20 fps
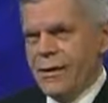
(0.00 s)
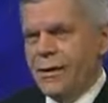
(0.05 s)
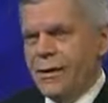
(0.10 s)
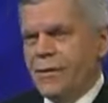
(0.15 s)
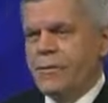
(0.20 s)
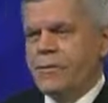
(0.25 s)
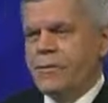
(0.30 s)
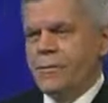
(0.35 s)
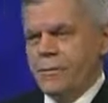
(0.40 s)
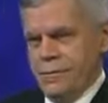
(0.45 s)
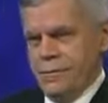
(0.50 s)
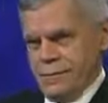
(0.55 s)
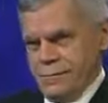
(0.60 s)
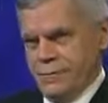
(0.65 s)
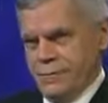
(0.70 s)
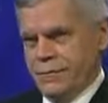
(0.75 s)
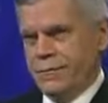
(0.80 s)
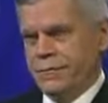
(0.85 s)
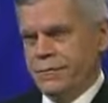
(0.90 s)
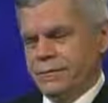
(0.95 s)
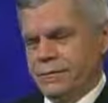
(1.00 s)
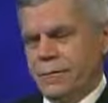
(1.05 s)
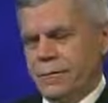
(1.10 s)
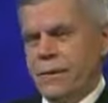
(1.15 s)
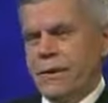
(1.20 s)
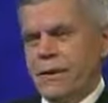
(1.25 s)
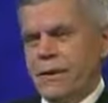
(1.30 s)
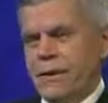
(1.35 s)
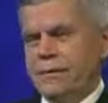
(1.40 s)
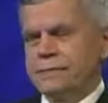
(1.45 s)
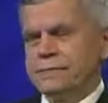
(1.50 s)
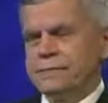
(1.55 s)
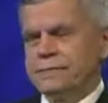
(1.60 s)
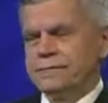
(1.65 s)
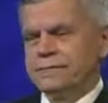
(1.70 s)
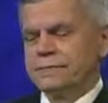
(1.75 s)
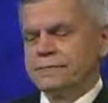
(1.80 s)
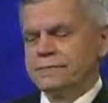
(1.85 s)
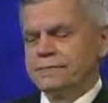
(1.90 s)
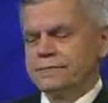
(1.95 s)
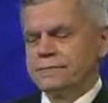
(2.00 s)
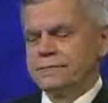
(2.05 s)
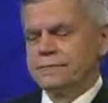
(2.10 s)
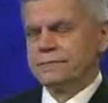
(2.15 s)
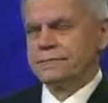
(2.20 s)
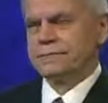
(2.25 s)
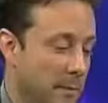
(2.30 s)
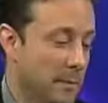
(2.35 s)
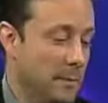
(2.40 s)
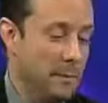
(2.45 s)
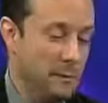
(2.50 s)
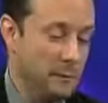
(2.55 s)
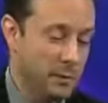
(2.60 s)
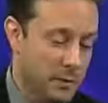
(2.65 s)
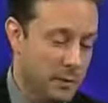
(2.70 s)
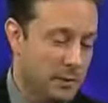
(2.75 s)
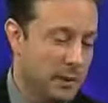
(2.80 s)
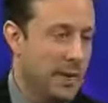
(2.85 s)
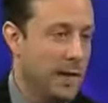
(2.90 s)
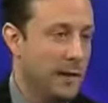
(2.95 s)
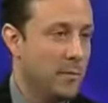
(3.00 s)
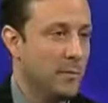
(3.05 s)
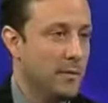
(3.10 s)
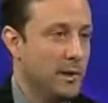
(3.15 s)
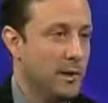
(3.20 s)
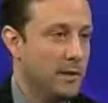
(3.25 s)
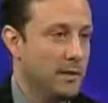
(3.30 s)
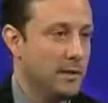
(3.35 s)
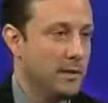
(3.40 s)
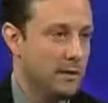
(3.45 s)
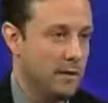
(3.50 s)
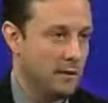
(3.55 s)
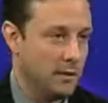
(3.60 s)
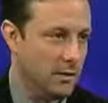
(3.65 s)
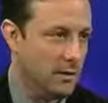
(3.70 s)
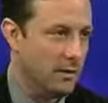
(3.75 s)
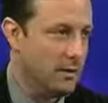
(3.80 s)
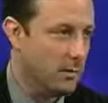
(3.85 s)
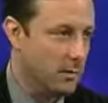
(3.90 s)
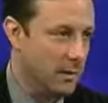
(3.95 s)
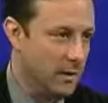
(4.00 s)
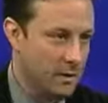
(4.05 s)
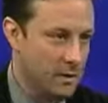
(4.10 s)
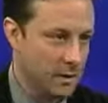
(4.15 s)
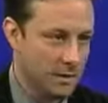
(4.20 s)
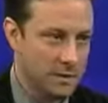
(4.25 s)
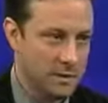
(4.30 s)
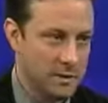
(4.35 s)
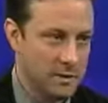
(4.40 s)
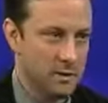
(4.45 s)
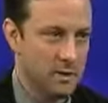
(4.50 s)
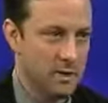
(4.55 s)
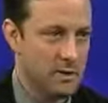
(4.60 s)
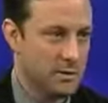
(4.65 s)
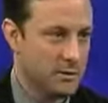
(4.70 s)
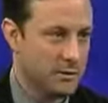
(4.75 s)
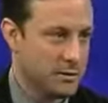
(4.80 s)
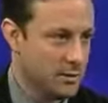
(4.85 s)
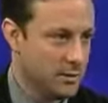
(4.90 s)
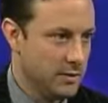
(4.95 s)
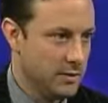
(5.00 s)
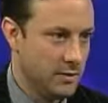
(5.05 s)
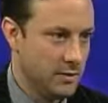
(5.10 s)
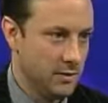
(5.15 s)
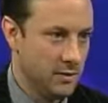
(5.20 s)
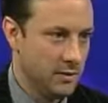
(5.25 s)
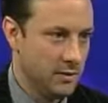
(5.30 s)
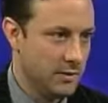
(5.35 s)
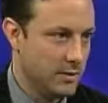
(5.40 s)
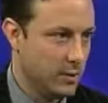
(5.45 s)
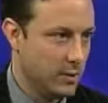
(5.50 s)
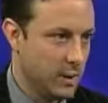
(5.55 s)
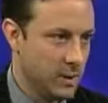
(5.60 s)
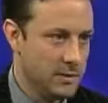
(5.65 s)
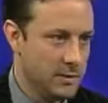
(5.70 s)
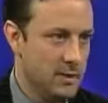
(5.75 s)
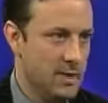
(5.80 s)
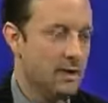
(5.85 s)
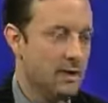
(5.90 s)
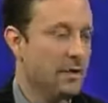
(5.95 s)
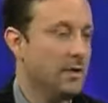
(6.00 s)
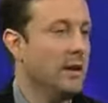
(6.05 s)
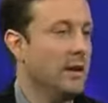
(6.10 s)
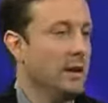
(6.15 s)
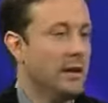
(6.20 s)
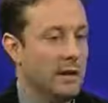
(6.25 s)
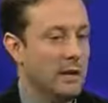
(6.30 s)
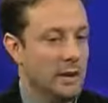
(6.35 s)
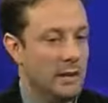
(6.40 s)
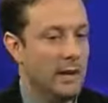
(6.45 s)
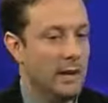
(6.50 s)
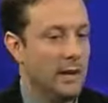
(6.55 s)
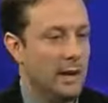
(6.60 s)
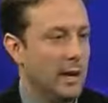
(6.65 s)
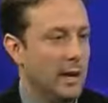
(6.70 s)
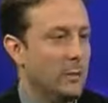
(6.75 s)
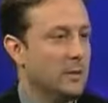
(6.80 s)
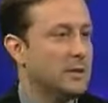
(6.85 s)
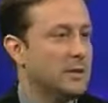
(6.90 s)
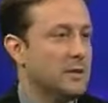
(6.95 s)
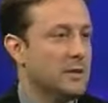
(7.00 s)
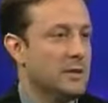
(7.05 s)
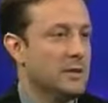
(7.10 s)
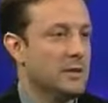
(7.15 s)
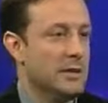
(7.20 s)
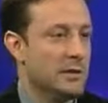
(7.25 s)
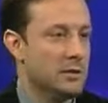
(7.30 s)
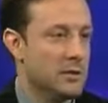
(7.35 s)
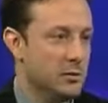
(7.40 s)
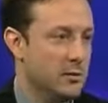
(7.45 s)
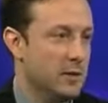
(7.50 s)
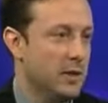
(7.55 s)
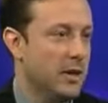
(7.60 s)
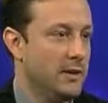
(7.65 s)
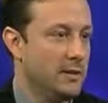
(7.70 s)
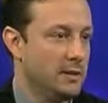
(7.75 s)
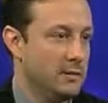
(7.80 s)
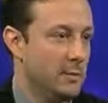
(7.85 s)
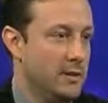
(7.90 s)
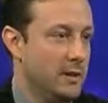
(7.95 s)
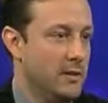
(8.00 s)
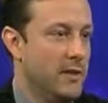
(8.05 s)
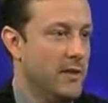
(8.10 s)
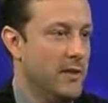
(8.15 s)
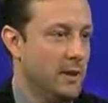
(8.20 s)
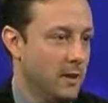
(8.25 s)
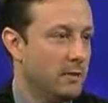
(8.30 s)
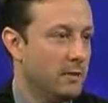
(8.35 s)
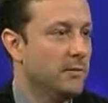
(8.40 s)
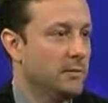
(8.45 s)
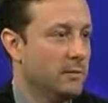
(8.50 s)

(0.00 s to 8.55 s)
That very well could be, yeah. And by putting that brand on their marketing materials or on their website, it helps contextualize where they are.